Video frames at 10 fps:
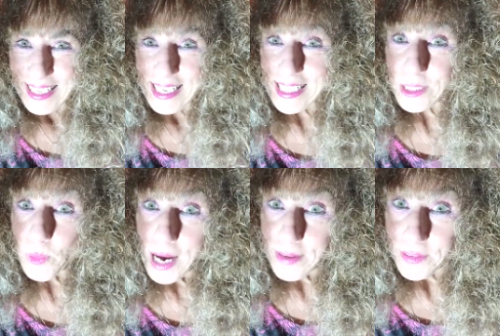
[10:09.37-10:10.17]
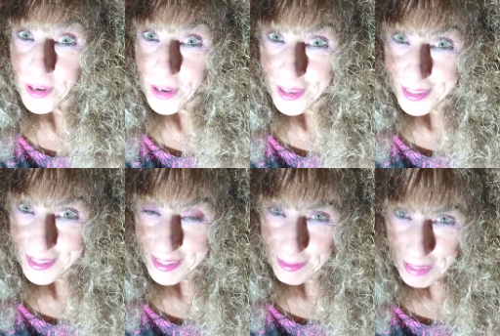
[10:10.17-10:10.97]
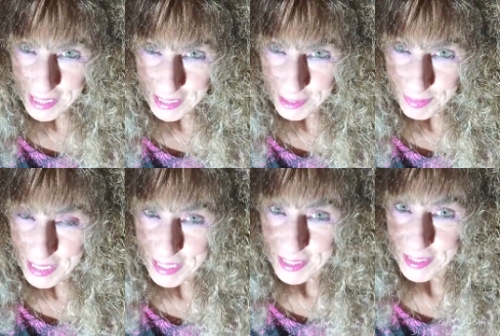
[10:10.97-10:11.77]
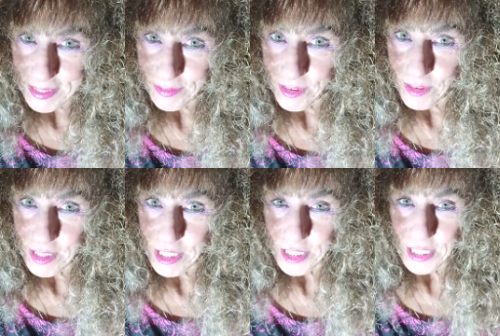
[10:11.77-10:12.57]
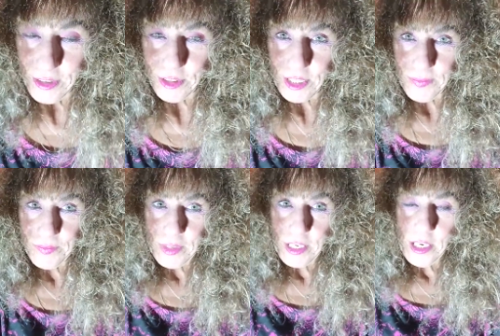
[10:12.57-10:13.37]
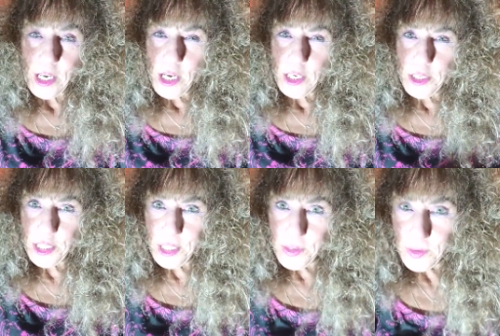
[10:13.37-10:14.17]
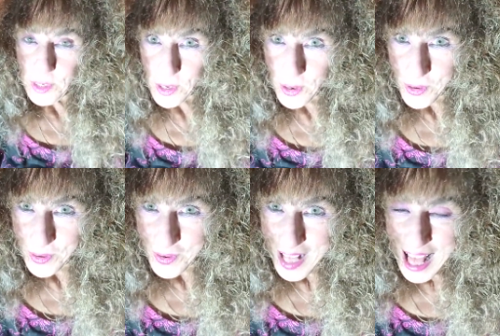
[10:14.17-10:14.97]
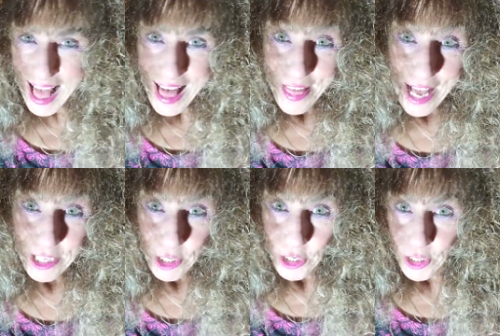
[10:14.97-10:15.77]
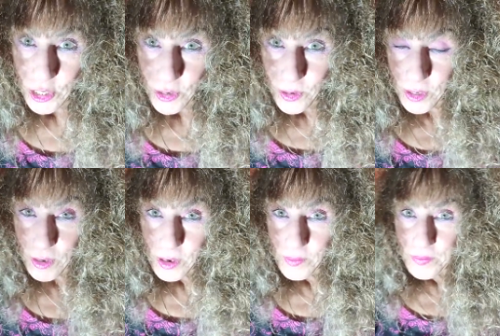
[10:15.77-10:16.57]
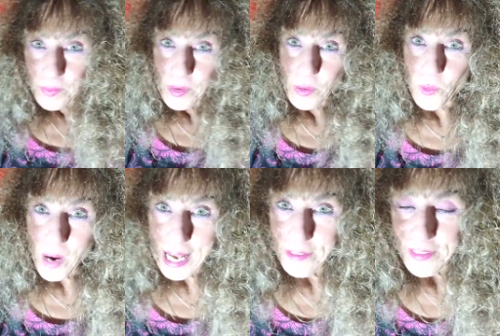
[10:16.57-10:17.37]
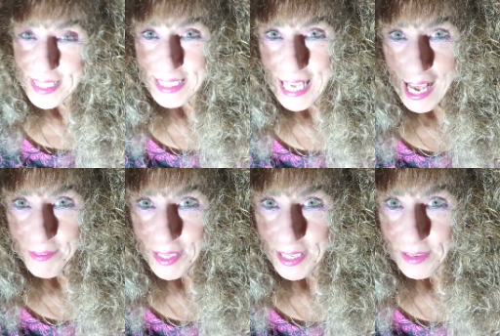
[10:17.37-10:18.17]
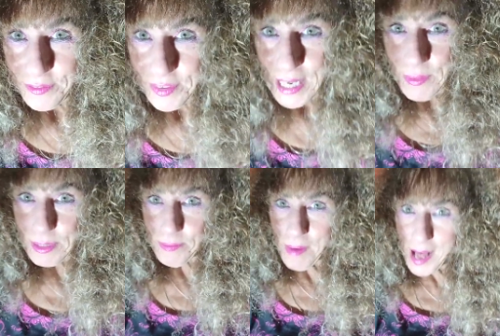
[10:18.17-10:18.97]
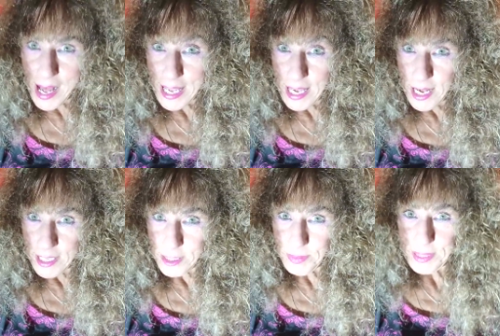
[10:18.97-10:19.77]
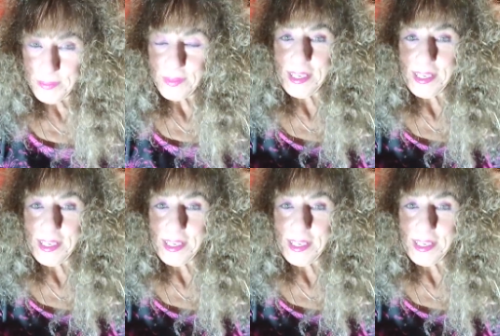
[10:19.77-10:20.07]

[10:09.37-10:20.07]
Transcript: His wife calls, and my husband answers the phone, and she goes, Do you know that your wife is having an affair with my husband.